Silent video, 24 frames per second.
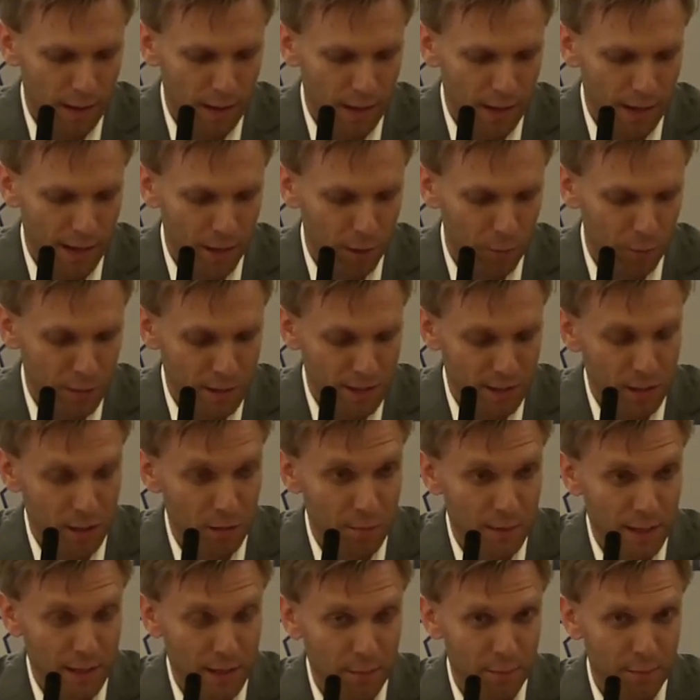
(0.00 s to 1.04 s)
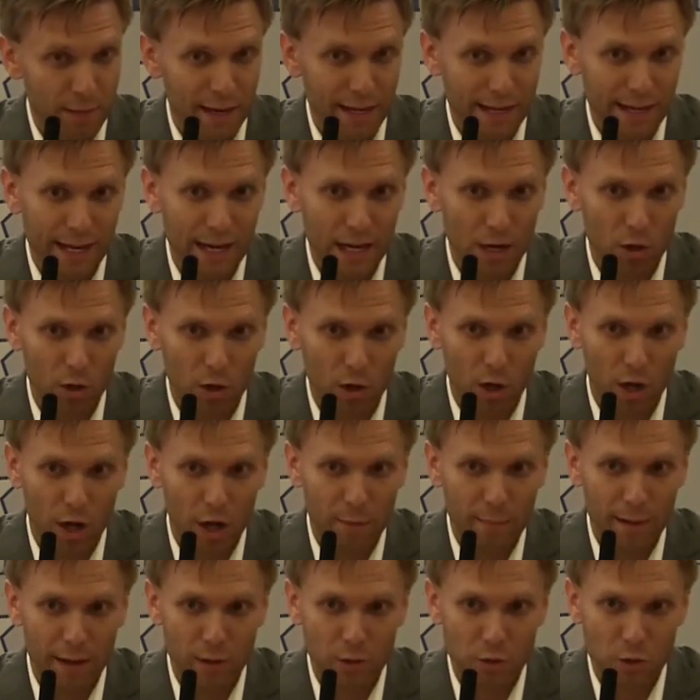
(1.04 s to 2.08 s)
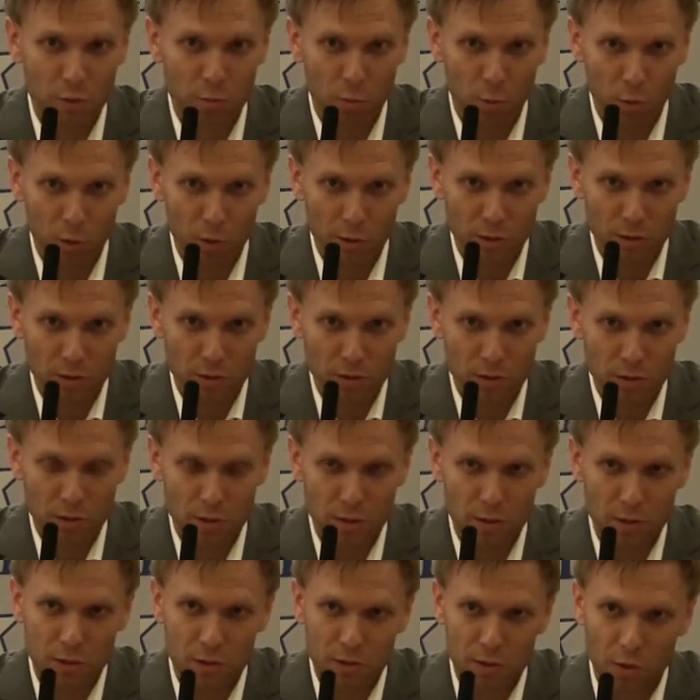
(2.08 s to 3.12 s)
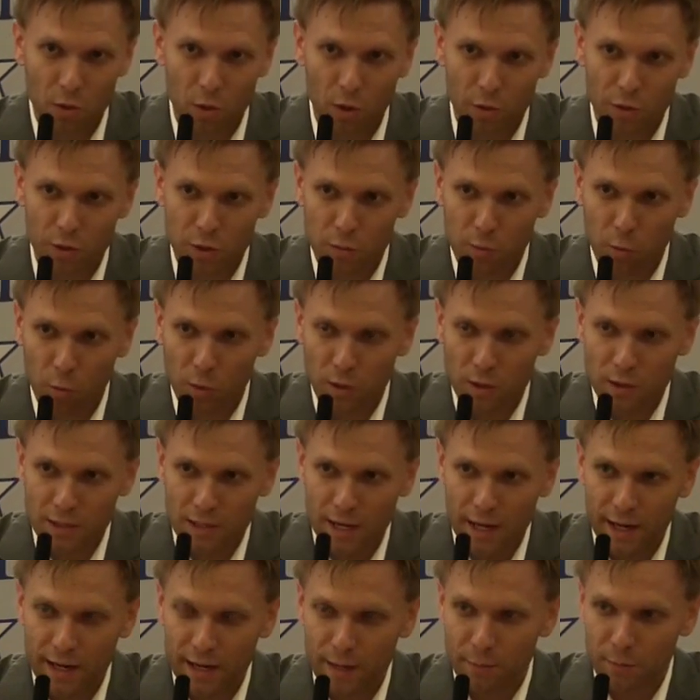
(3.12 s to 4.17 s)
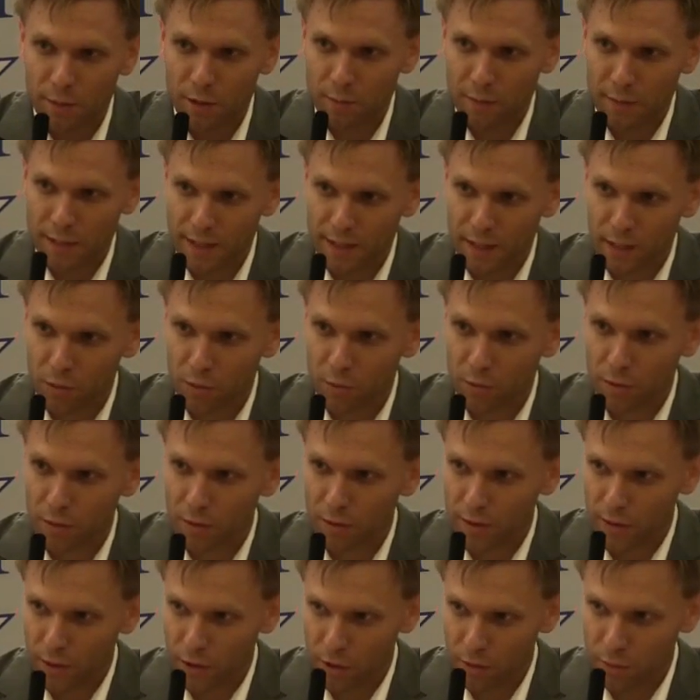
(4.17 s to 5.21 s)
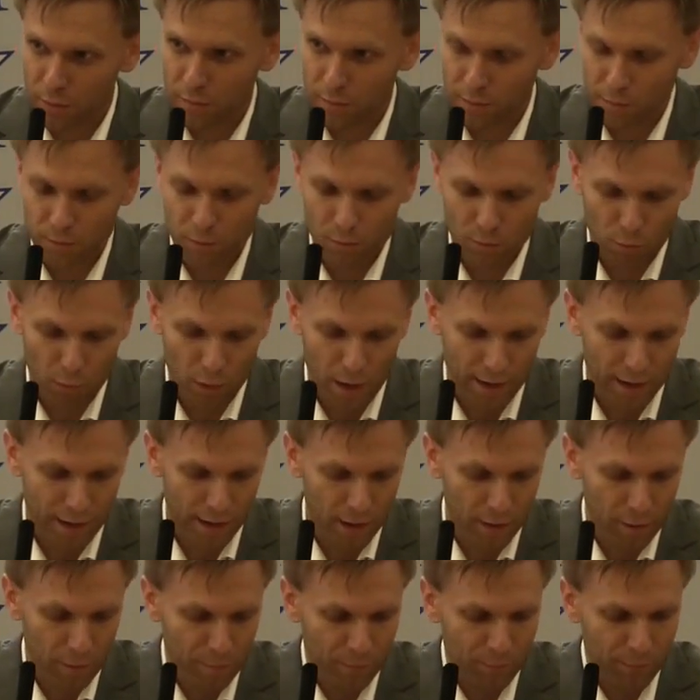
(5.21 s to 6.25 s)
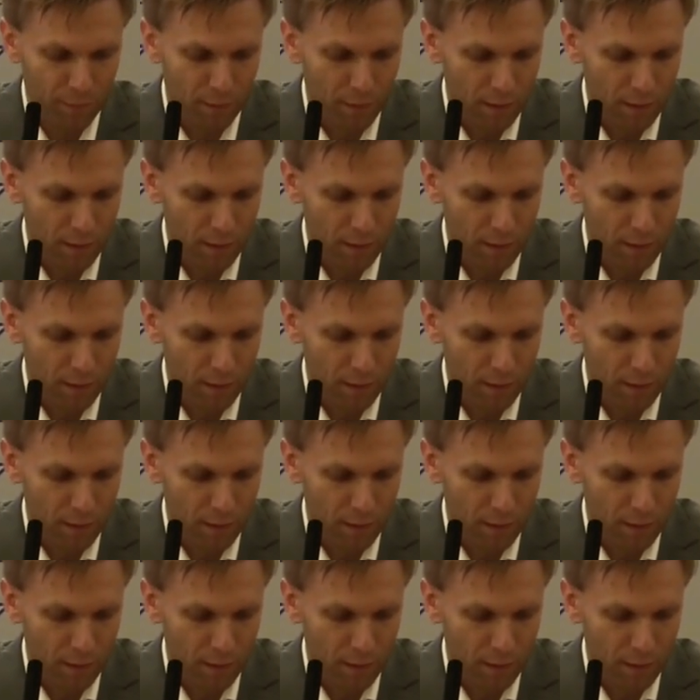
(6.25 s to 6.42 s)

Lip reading: I don't pretend to be, but I care a lot about sports. So on the sports side, I'm going to begin there right now.